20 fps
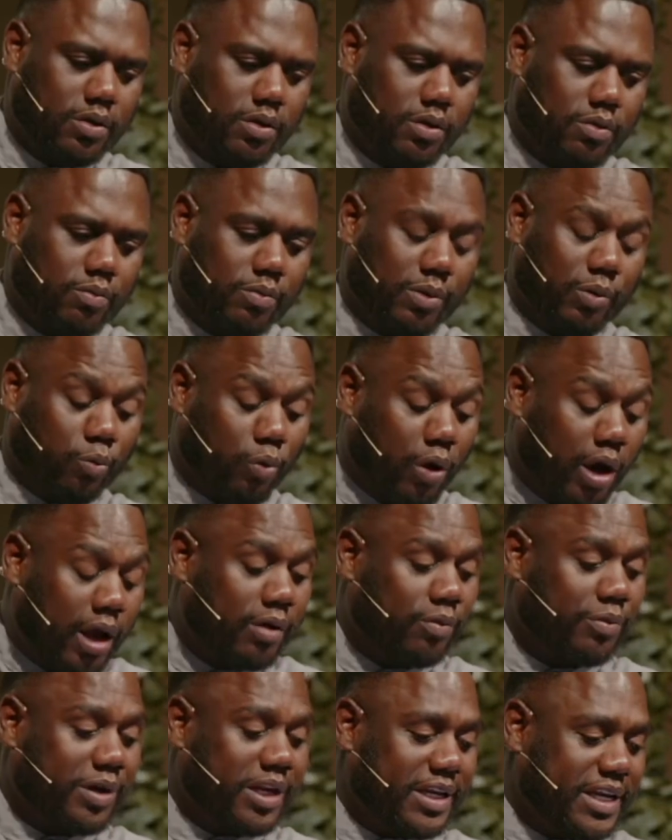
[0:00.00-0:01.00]
when what
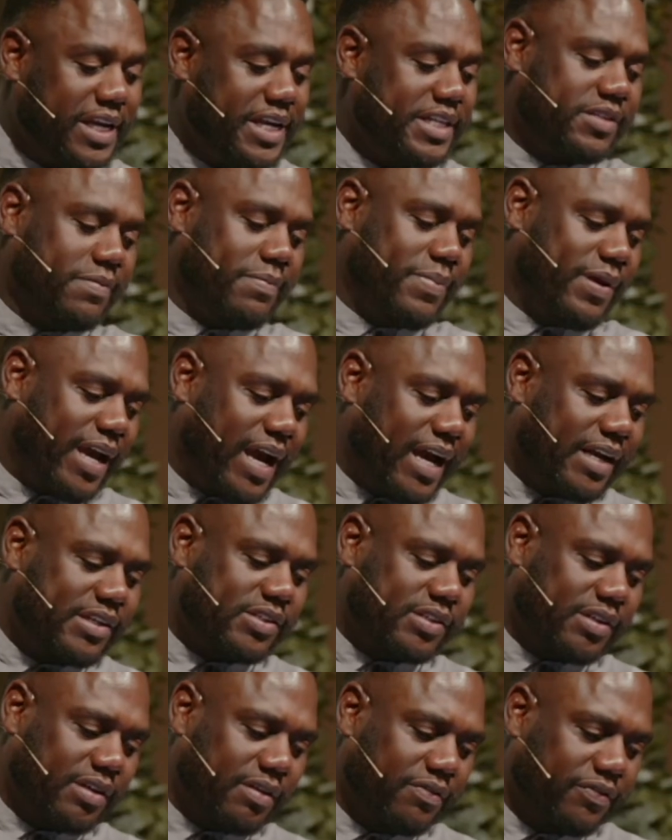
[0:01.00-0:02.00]
we need to be
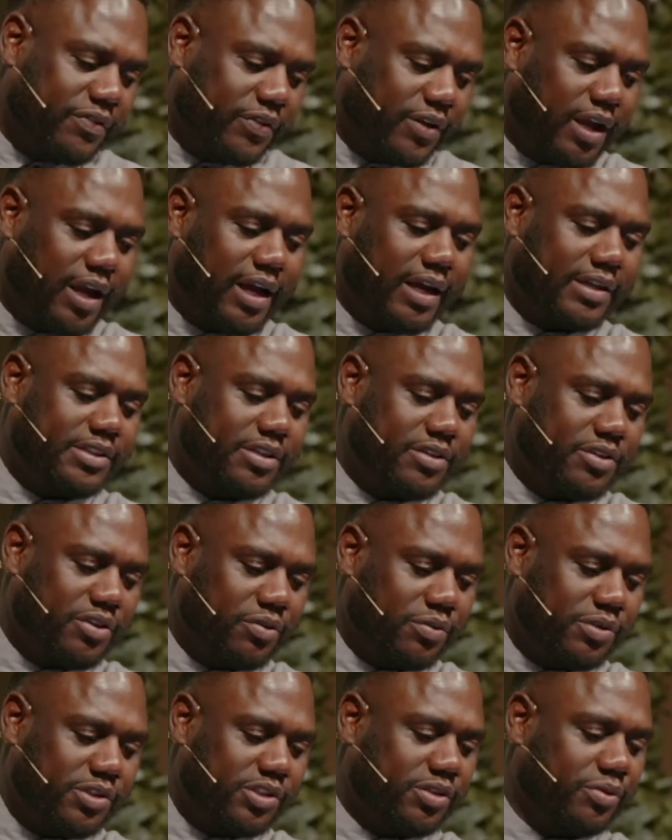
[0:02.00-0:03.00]
asking for God to do
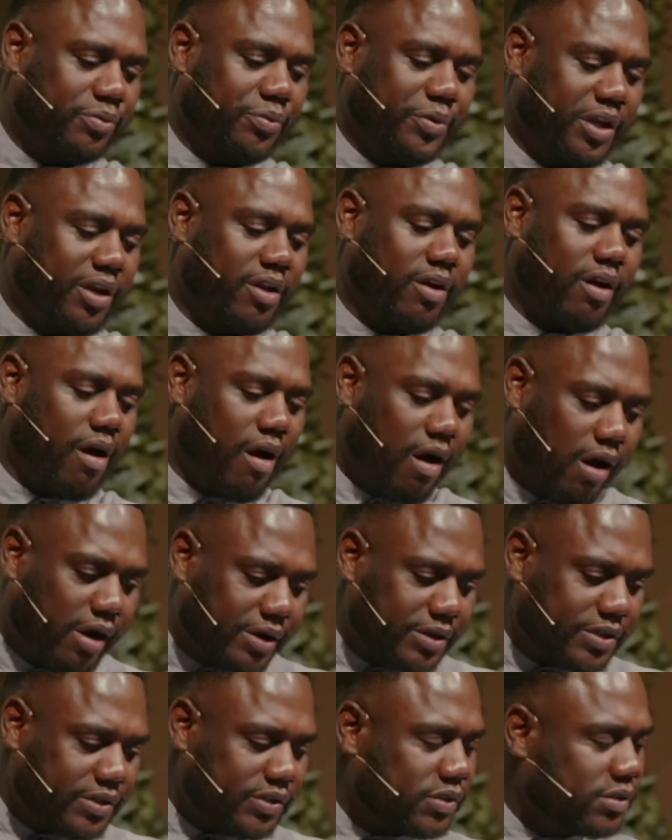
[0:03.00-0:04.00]
is to rend our
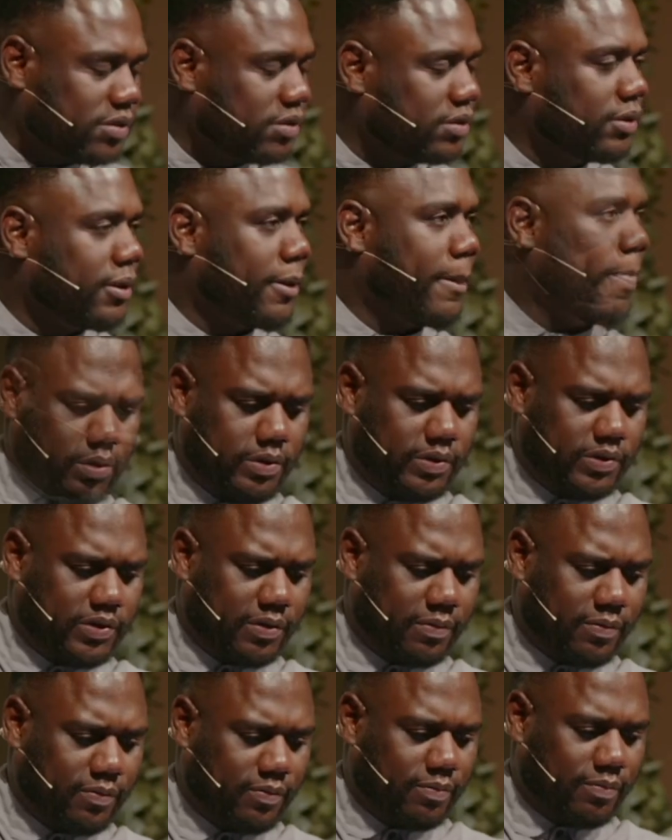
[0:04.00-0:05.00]
hearts, to
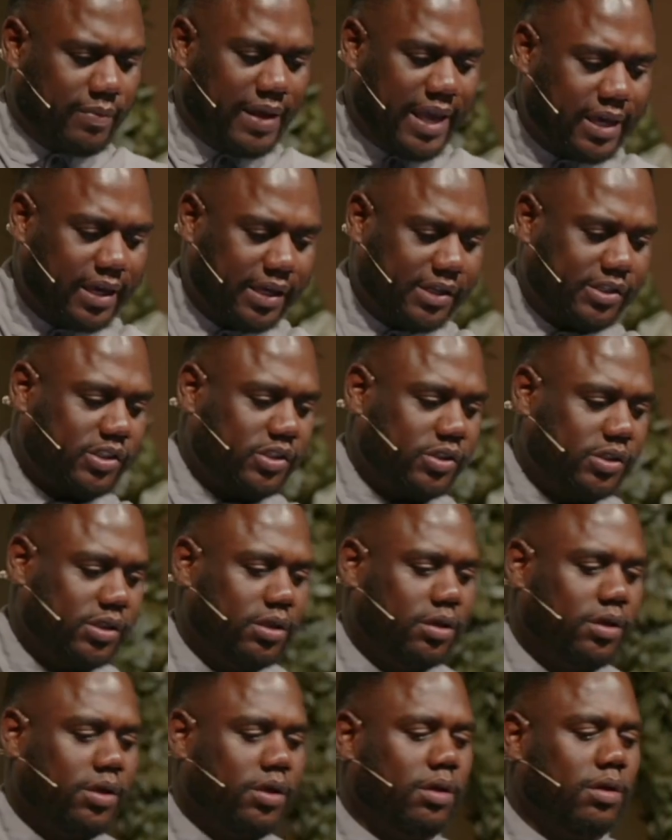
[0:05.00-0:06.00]
make us
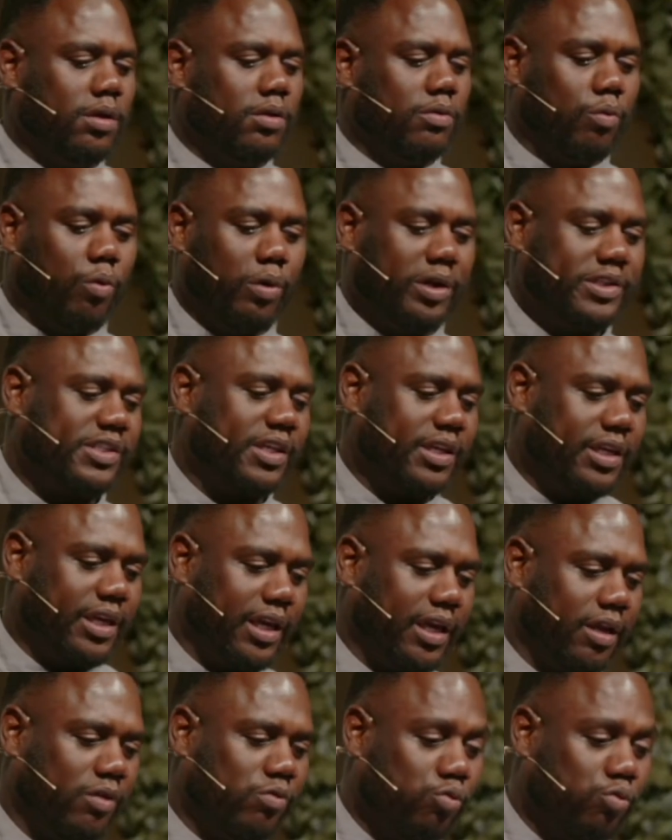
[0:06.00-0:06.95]
once again